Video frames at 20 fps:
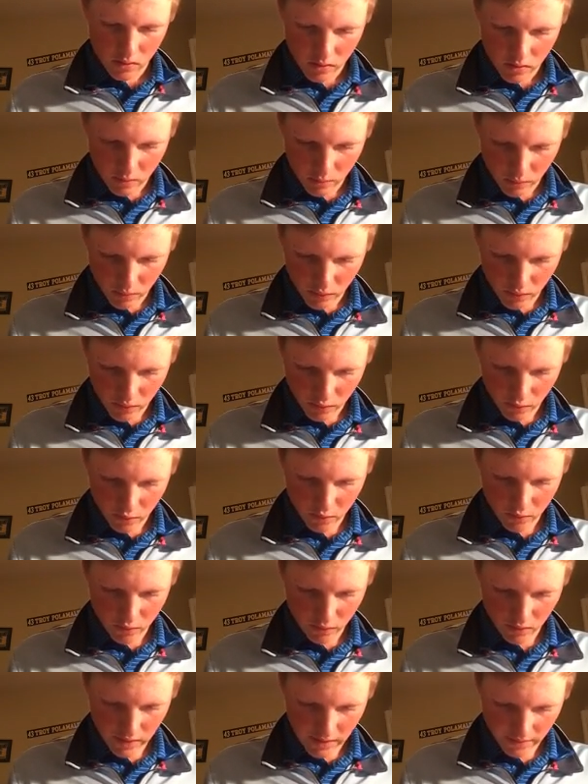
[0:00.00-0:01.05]
and we're going
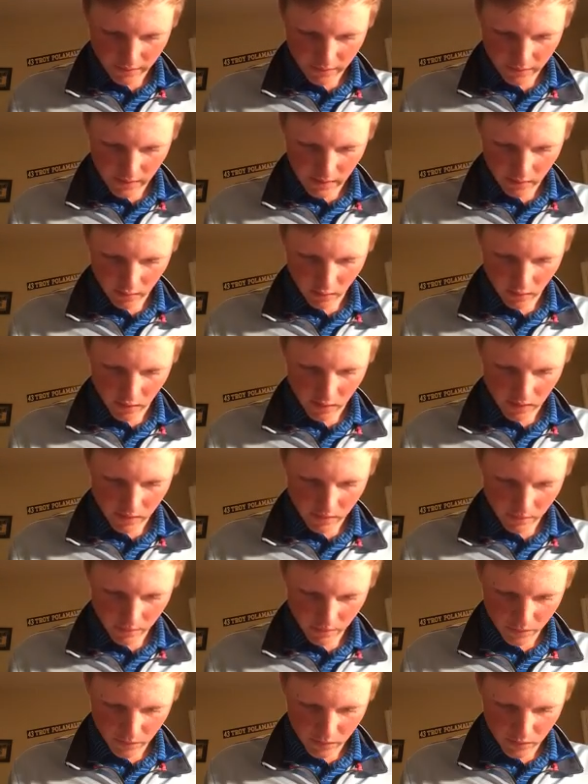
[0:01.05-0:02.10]
to graph that line
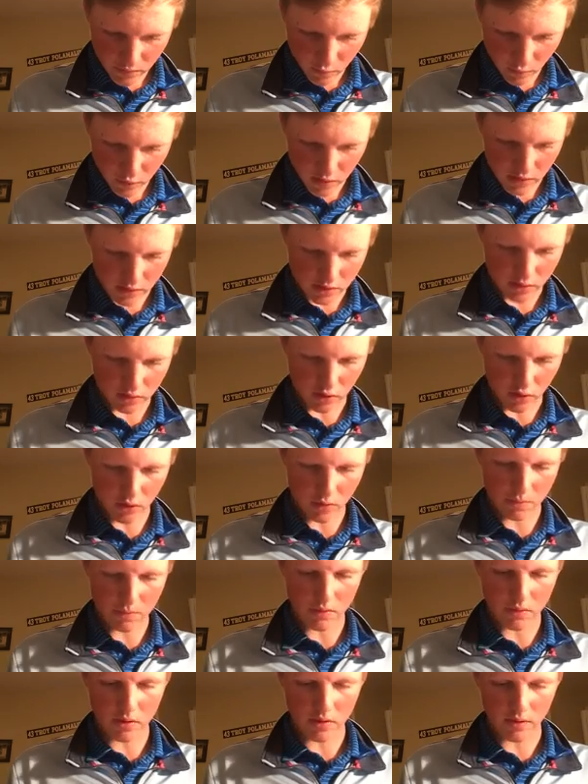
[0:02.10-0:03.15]
with a
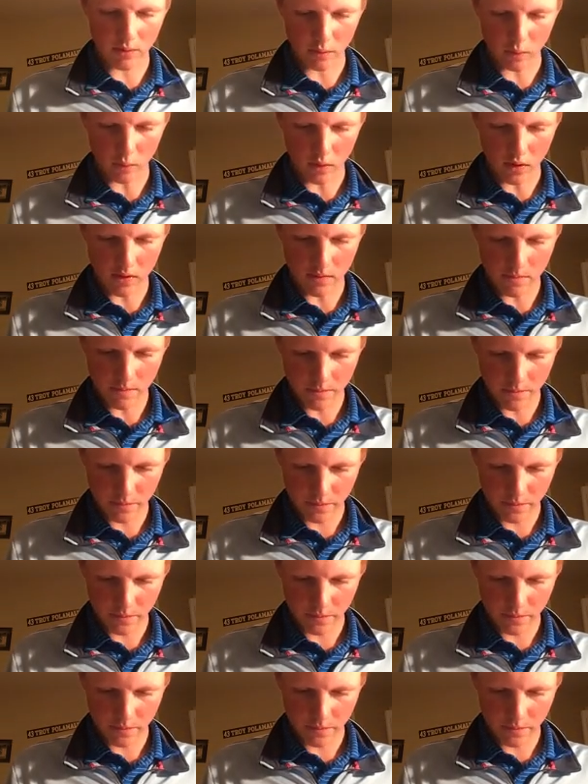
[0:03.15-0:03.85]
slope of 1.